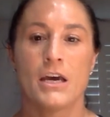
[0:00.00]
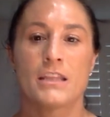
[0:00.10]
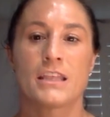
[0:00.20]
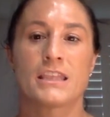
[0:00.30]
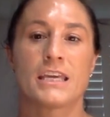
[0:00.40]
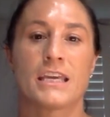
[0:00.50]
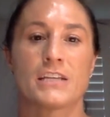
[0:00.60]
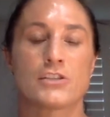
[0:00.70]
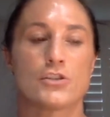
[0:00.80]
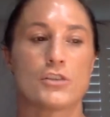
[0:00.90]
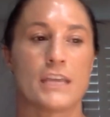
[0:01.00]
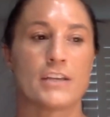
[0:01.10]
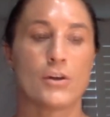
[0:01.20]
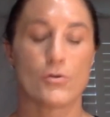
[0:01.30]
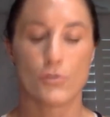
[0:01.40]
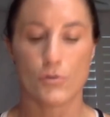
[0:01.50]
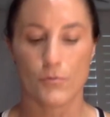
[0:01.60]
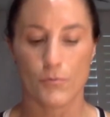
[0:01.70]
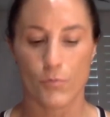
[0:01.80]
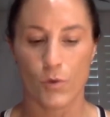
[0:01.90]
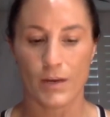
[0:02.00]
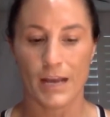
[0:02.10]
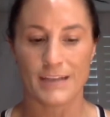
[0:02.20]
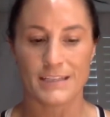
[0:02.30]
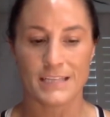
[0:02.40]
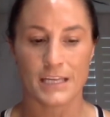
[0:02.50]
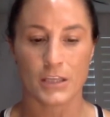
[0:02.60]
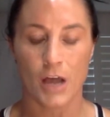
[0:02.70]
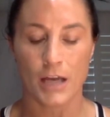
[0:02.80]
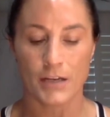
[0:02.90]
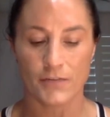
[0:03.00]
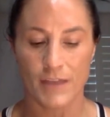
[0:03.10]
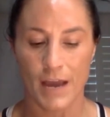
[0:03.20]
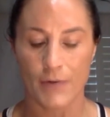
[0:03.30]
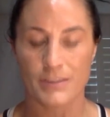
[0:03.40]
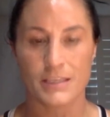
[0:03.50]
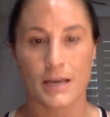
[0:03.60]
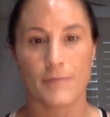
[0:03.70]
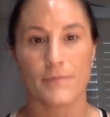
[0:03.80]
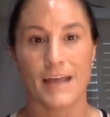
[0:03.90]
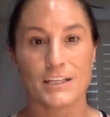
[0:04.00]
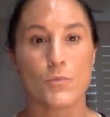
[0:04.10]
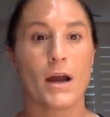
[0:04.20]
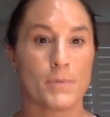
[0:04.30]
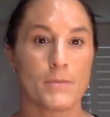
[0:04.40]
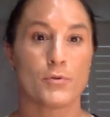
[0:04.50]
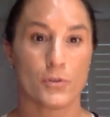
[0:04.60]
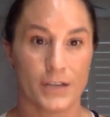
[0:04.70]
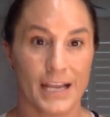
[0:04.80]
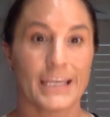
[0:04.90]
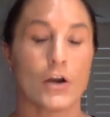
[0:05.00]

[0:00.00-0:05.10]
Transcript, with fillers: the thing is they don't what i see a lot of now is that that's why people are getting